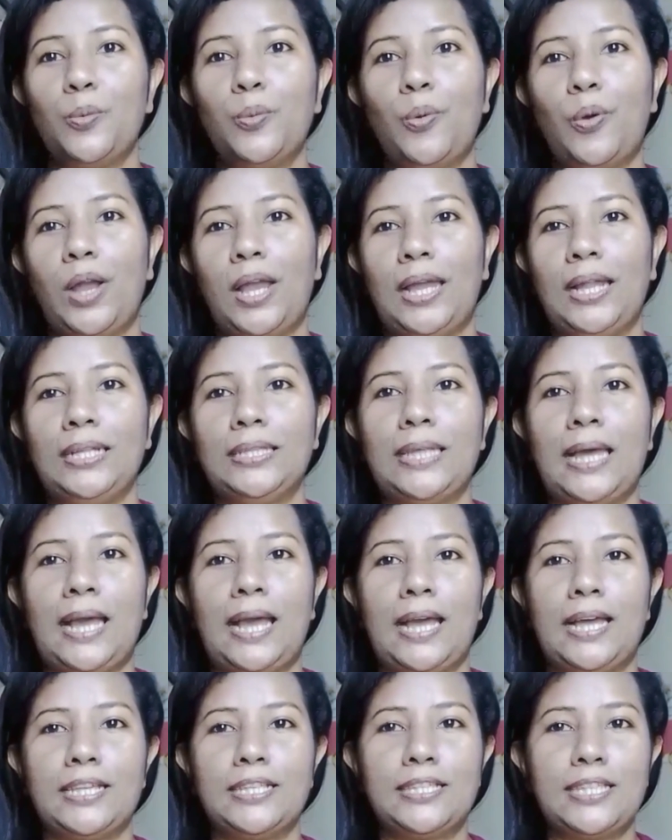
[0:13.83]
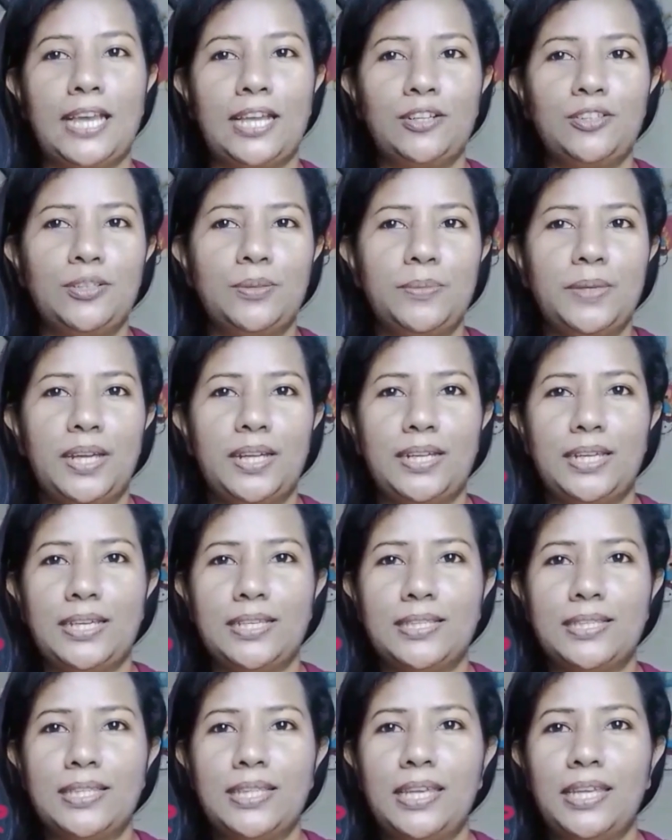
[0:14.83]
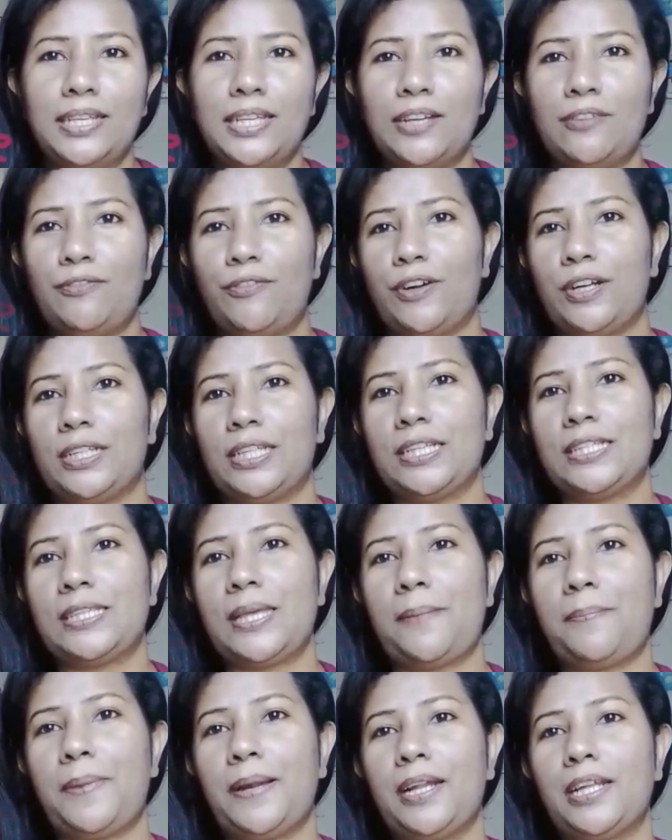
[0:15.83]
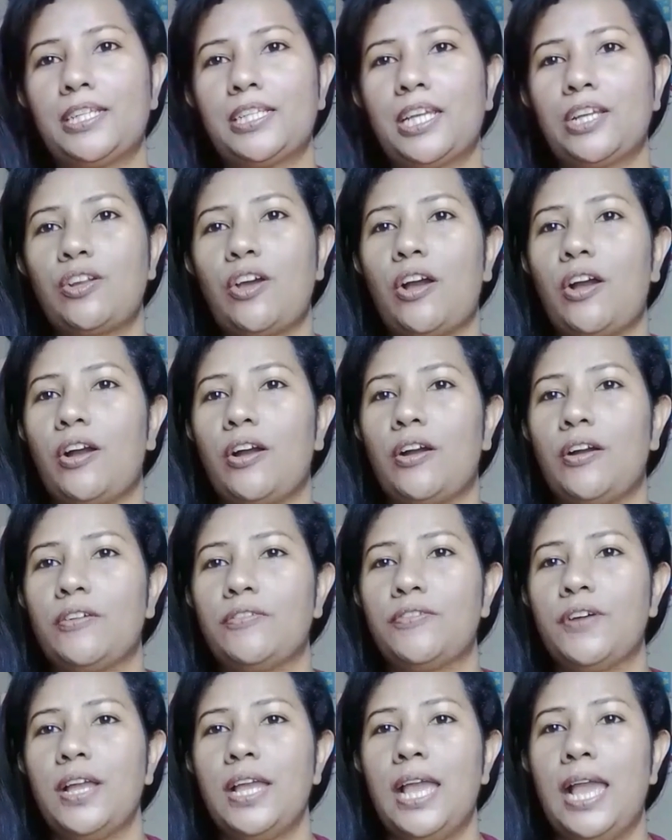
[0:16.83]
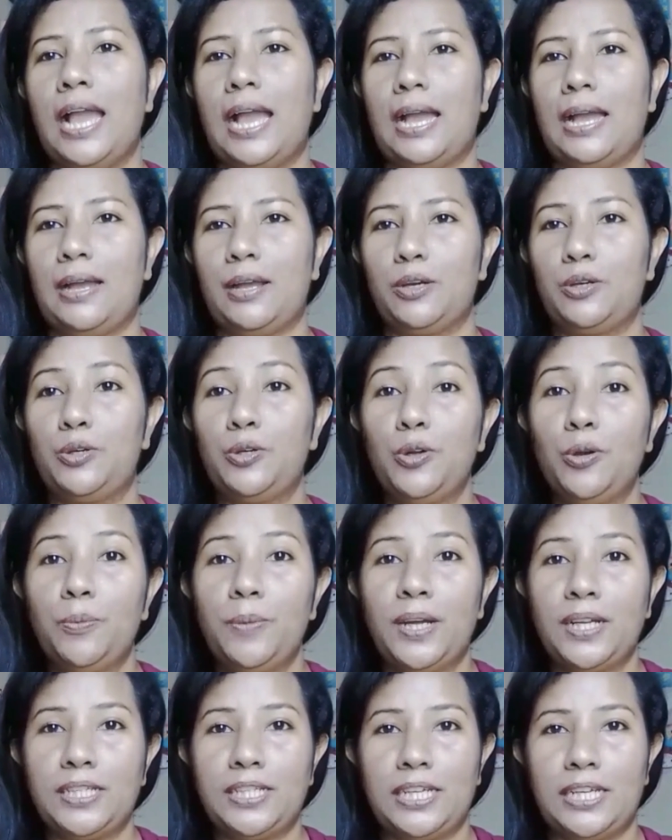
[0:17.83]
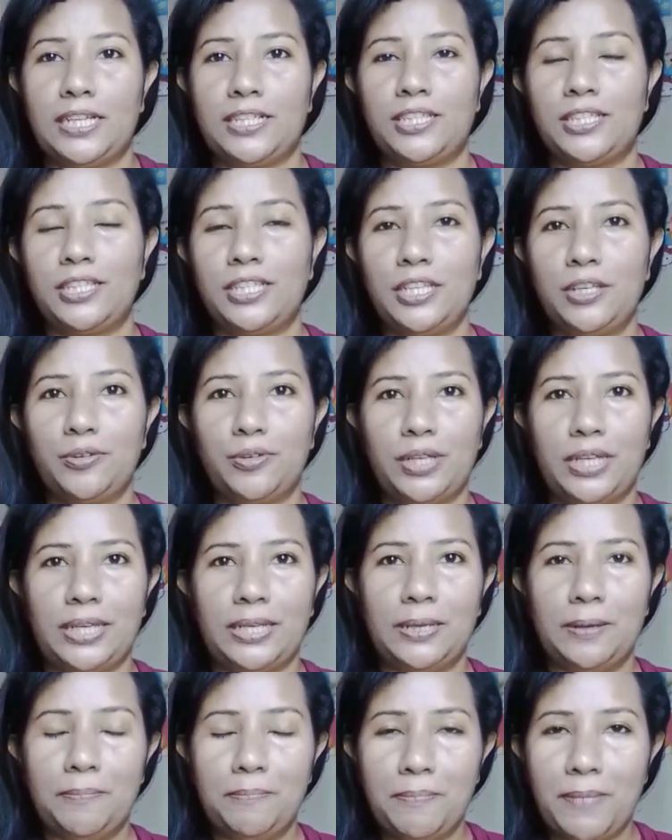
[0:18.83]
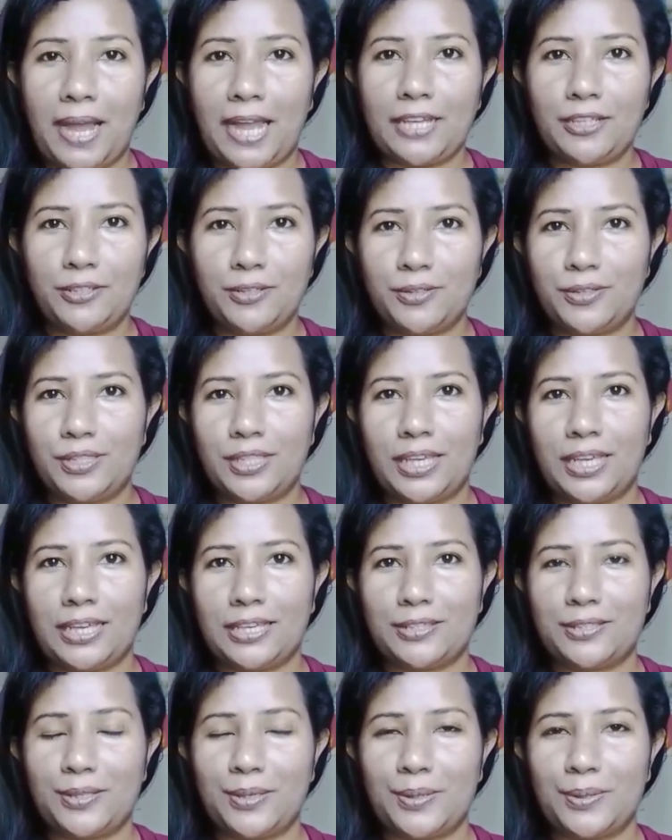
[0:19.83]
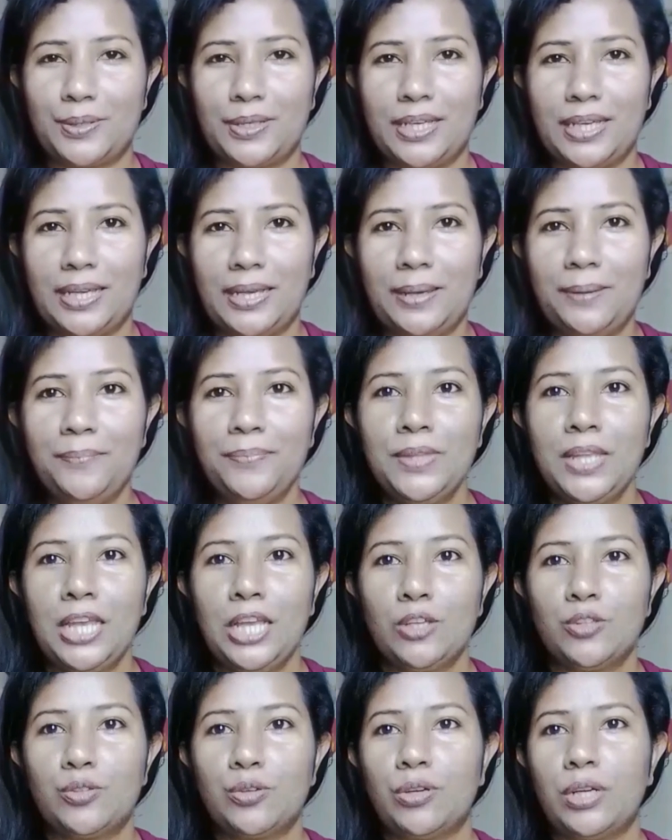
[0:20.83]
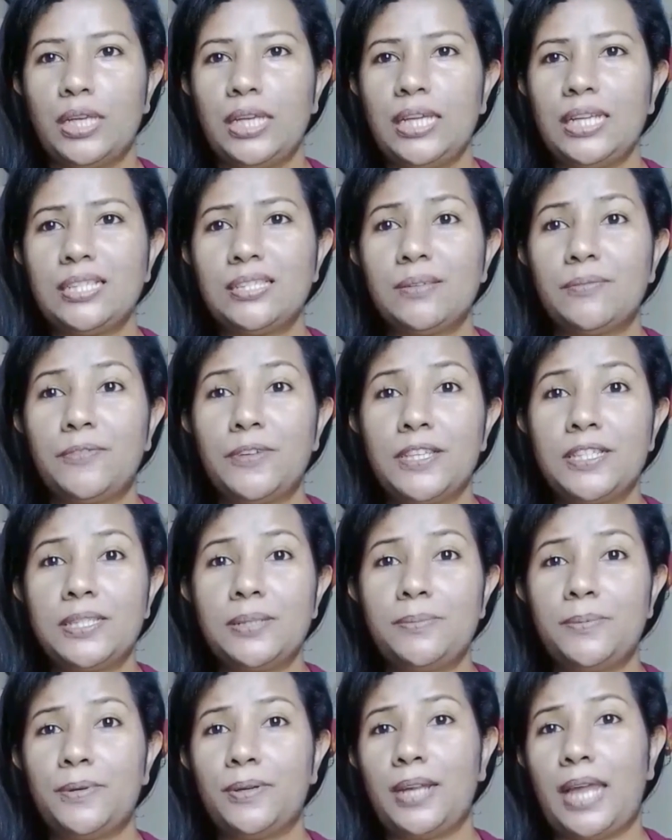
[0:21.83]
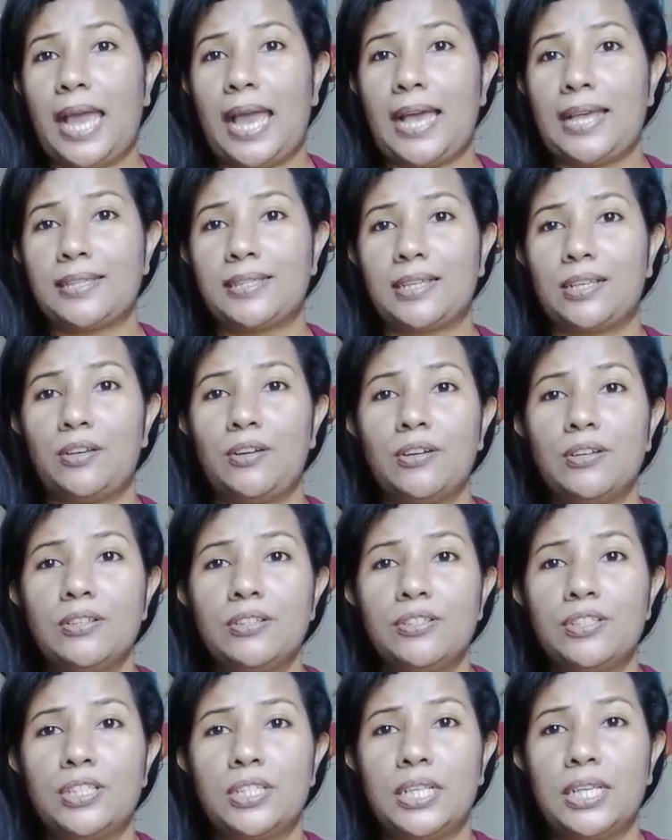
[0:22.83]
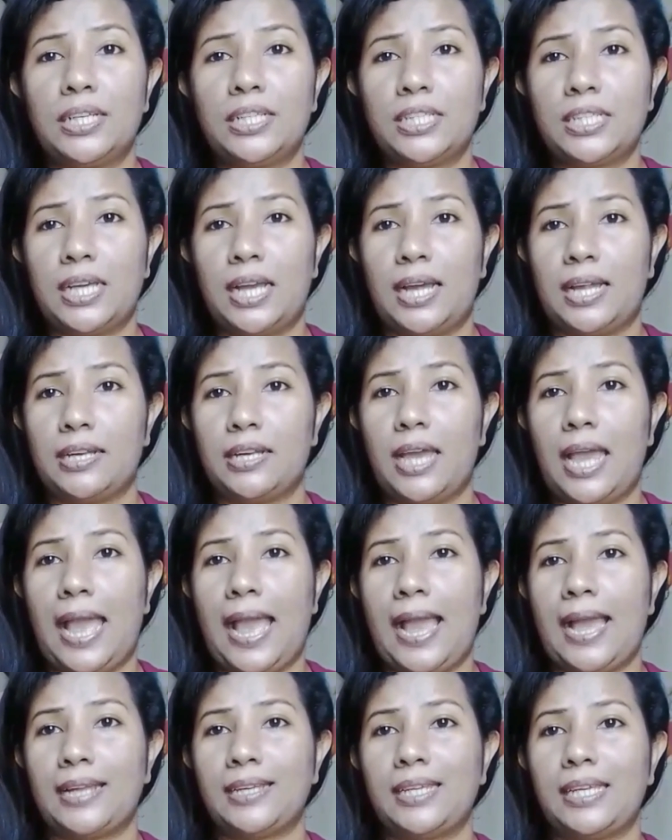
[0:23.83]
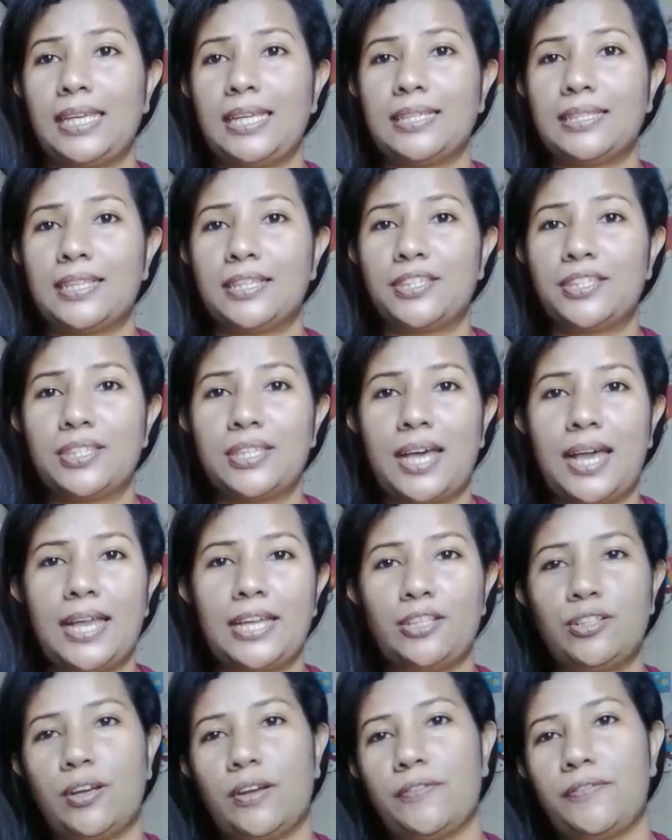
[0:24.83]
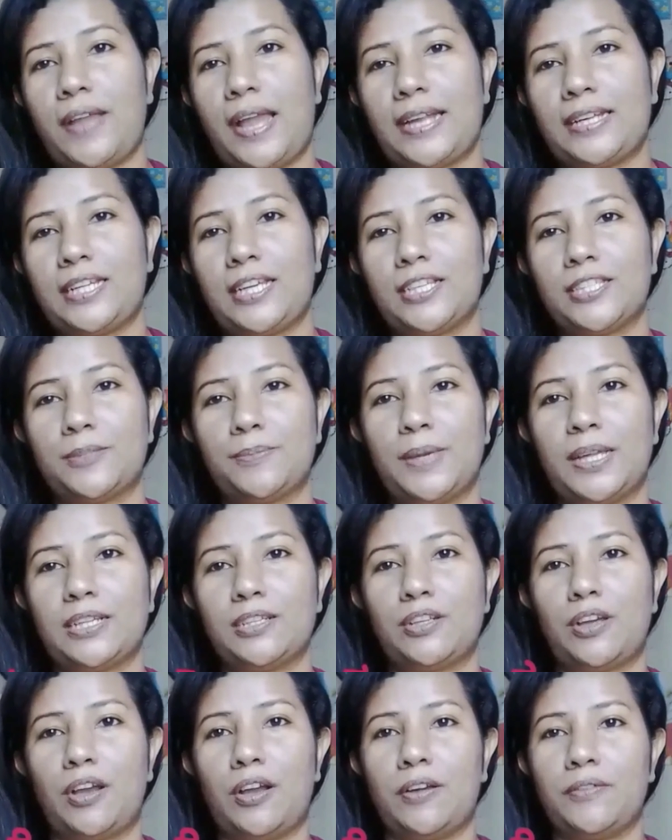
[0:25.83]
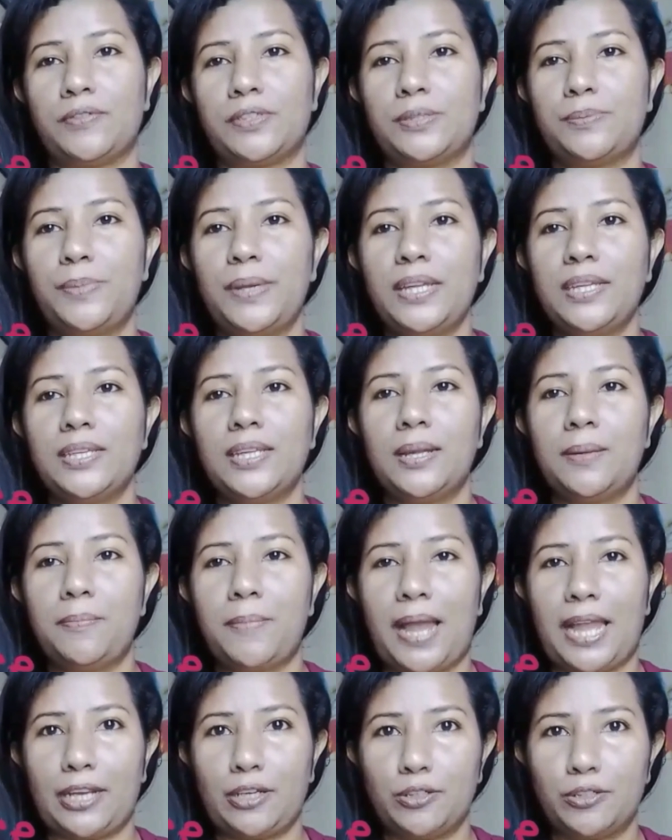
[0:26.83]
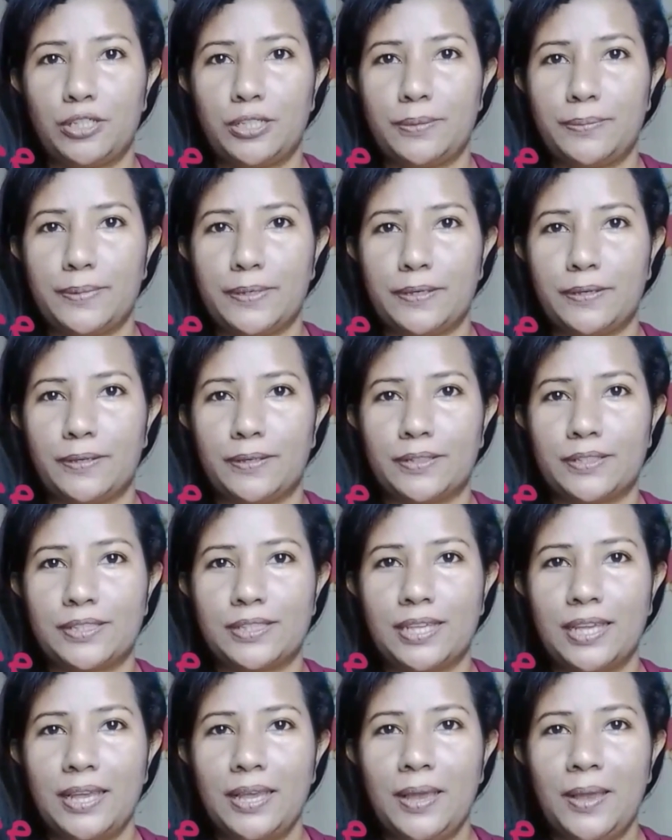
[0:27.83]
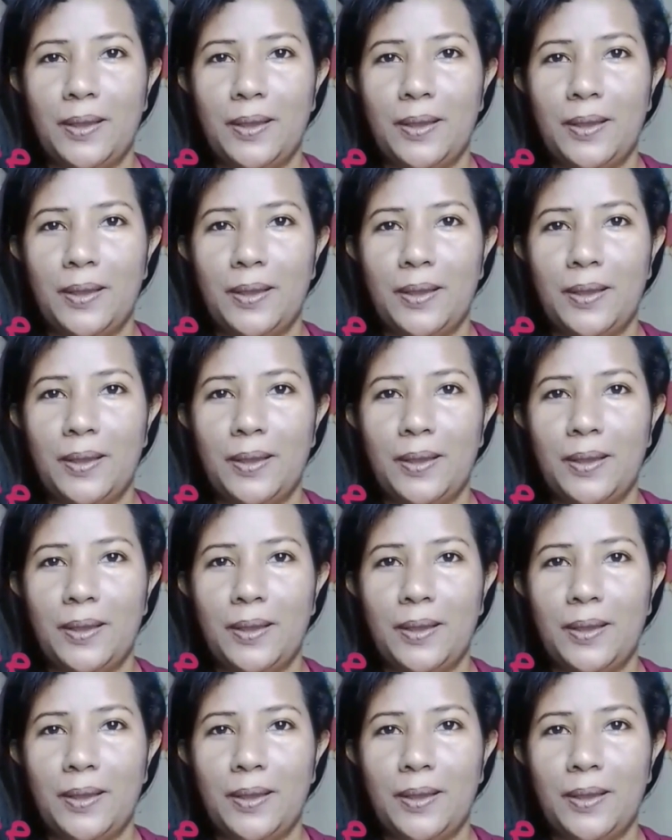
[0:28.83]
Well, the centromere is needed for the separation of chromatids during mitosis, okay? So, it's visible as constriction and is the site of attachment of spindle microtubules.